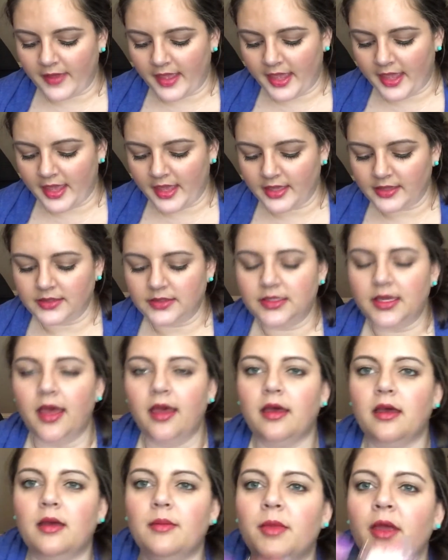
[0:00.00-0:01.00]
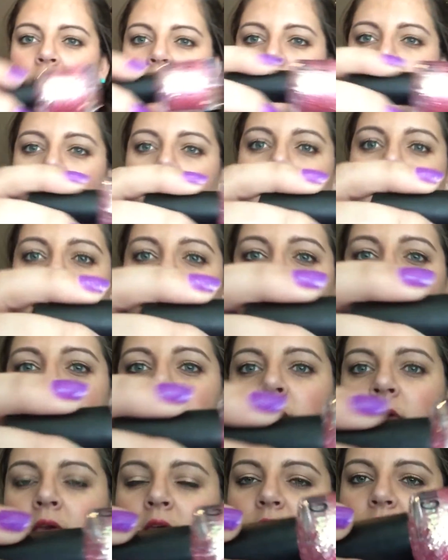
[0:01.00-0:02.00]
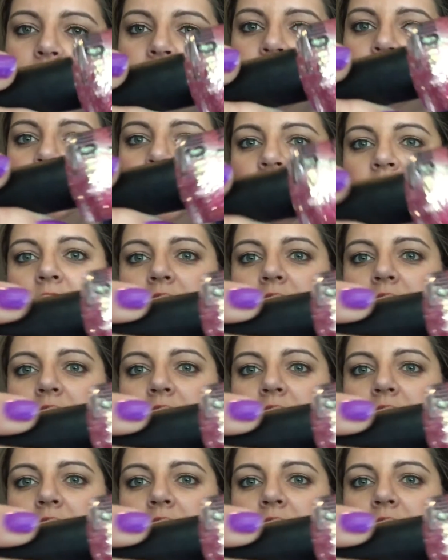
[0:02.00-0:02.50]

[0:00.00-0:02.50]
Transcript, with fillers: and um, this one